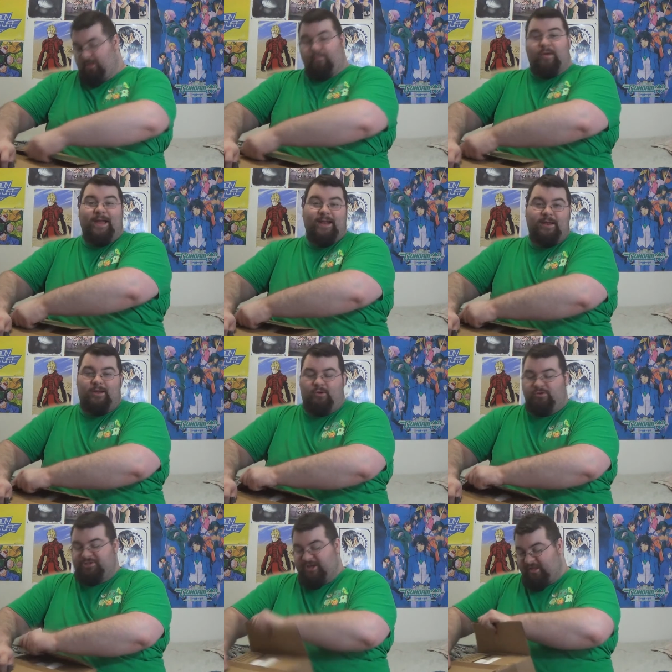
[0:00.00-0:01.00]
They're brand
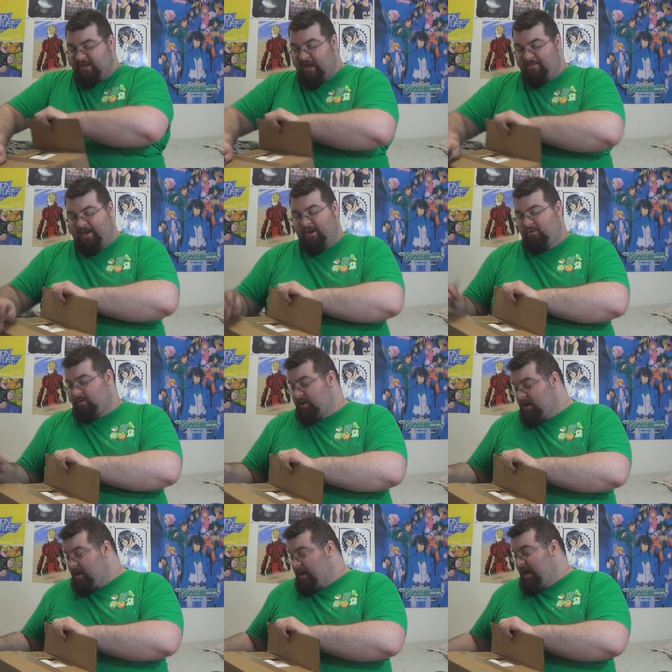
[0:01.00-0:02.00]
new, just came out.
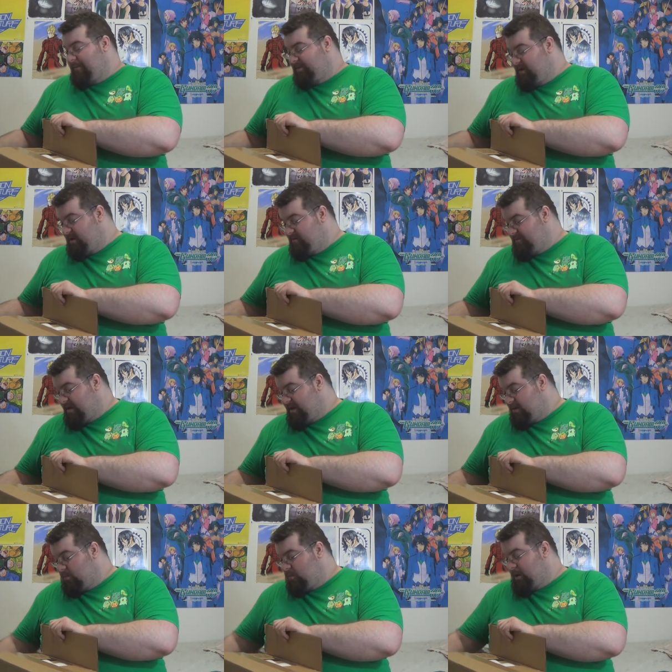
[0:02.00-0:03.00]
I believe
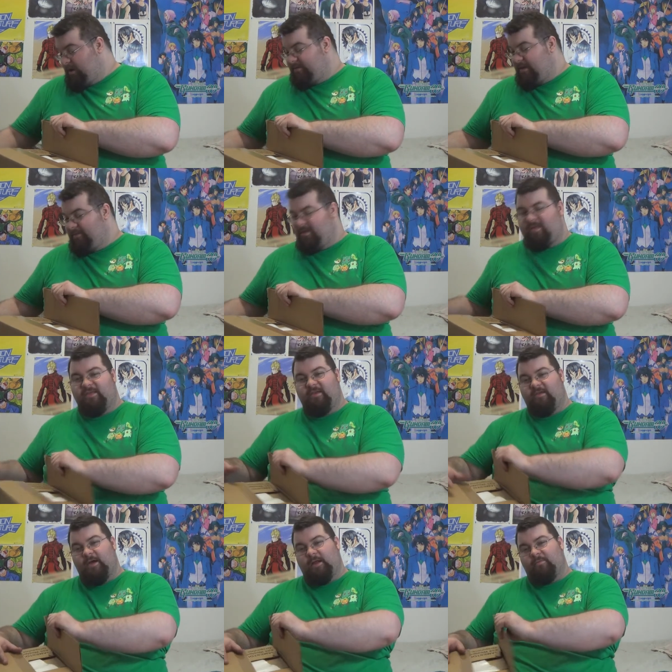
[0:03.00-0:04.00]
one of them is
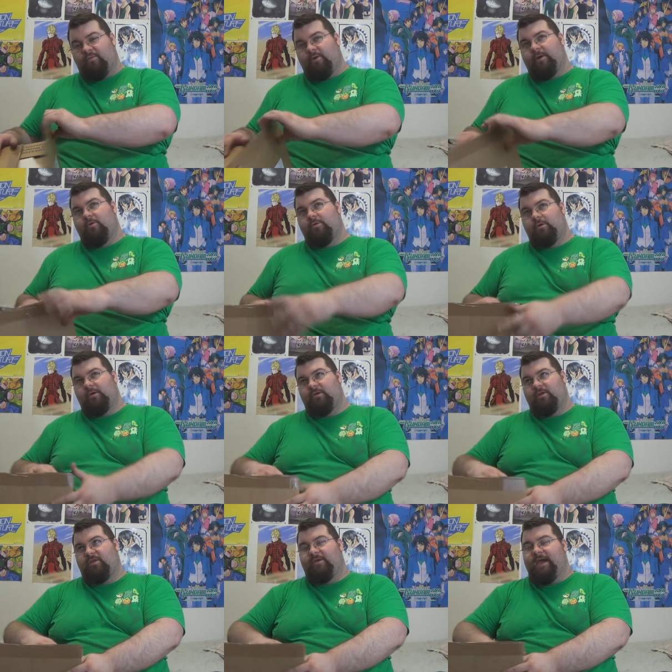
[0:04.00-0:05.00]
still on
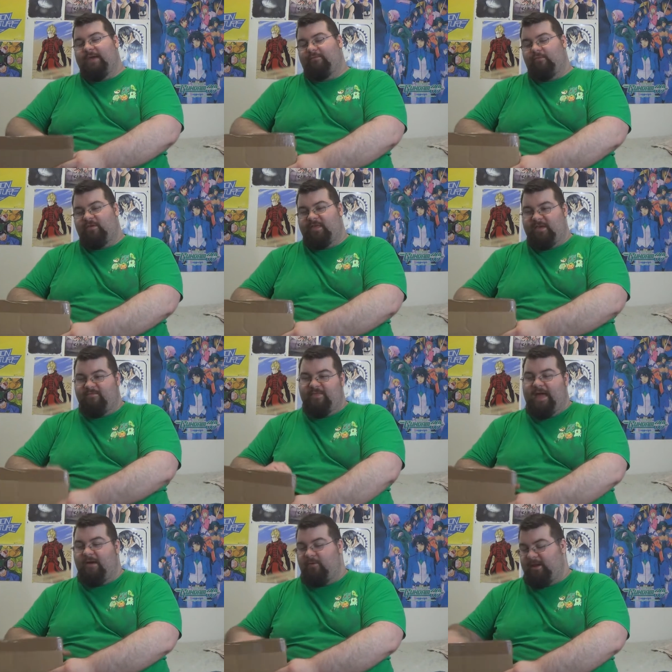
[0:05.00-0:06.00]
pre-order, so I haven't received
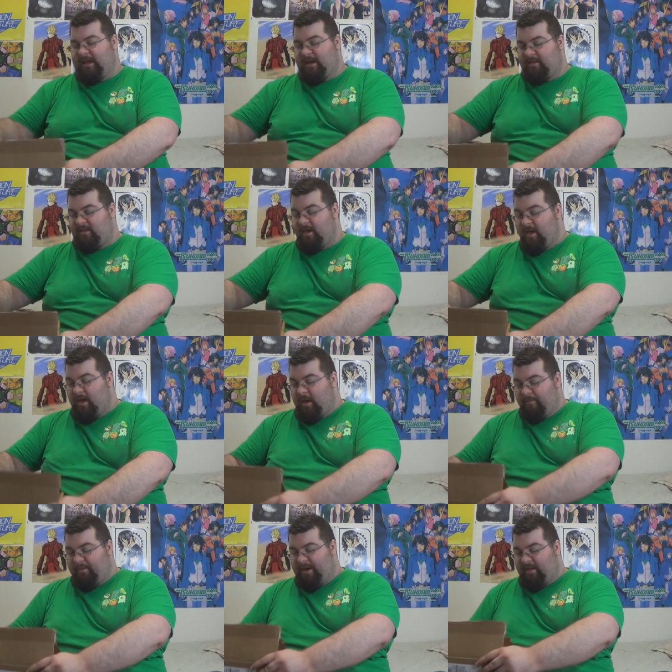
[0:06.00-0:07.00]
that one yet,
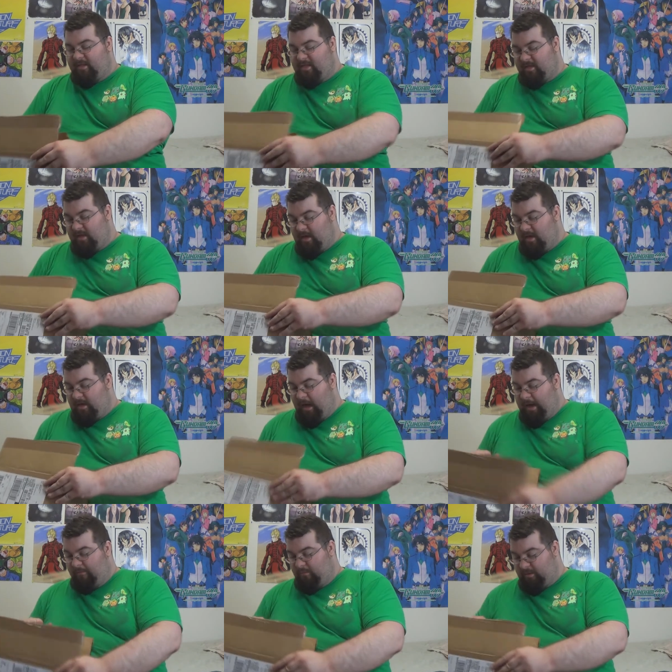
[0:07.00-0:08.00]
but
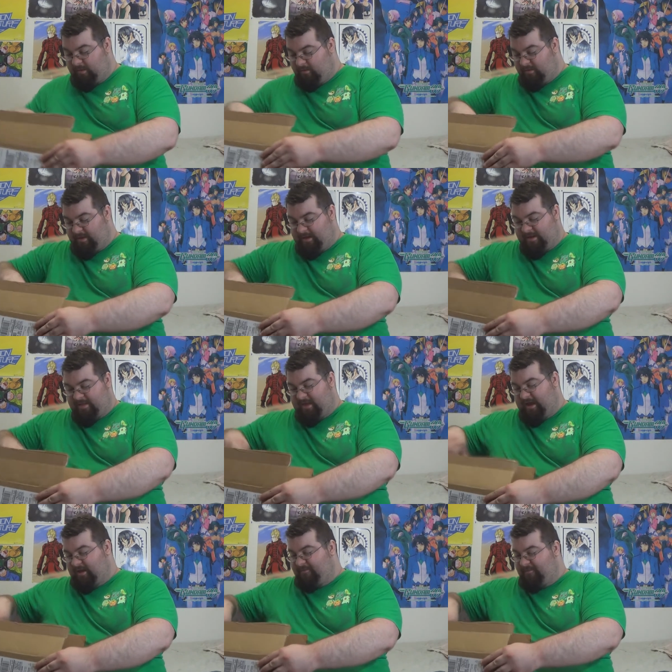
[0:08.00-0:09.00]
I'm really, really
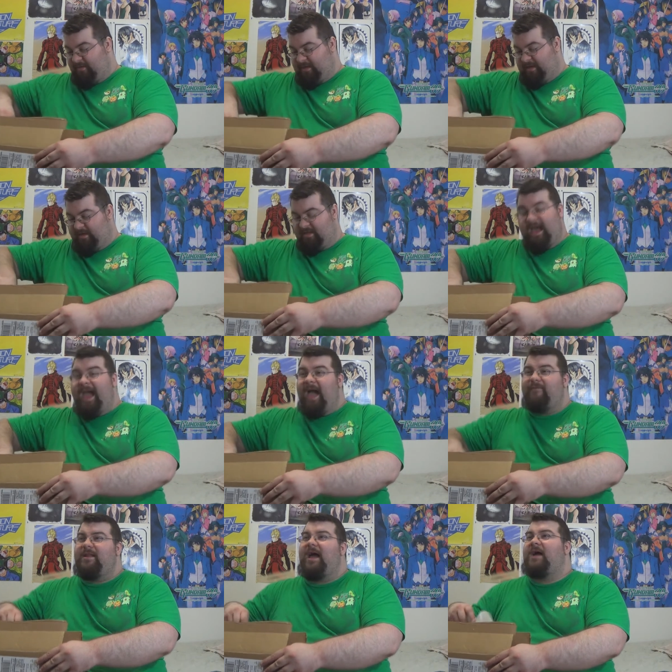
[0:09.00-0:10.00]
excited for these. I
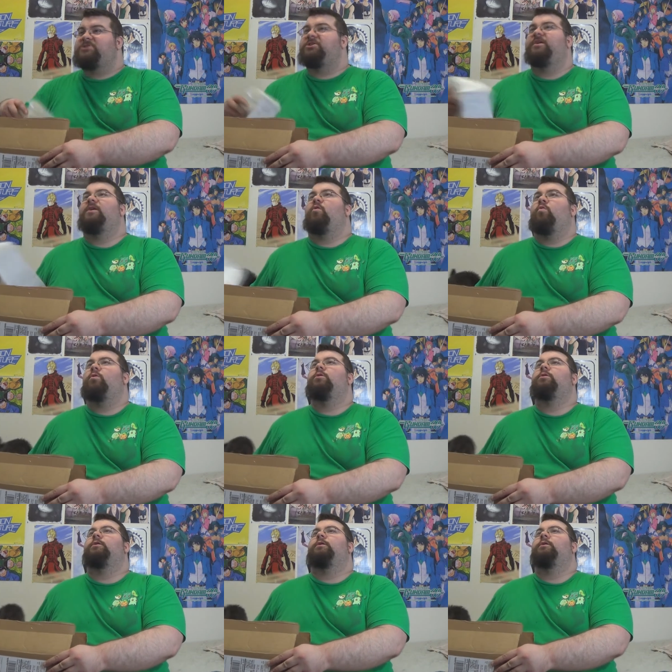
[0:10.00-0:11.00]
haven't actually
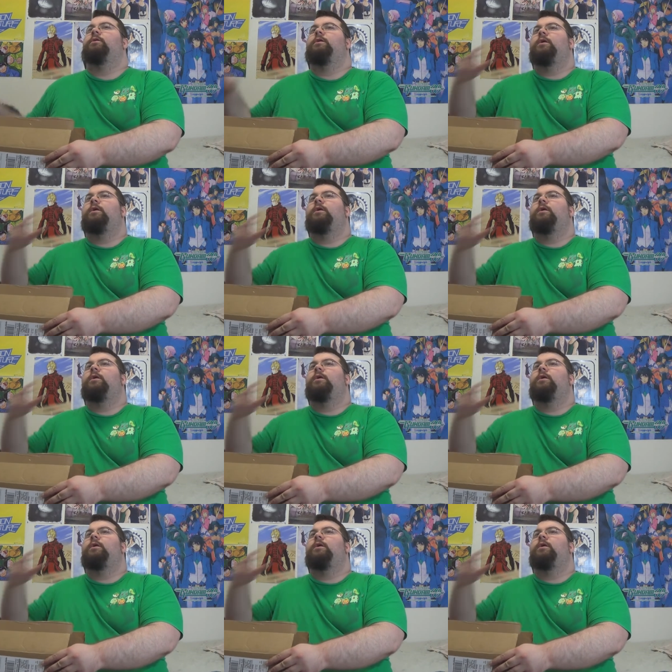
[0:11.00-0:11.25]
ordered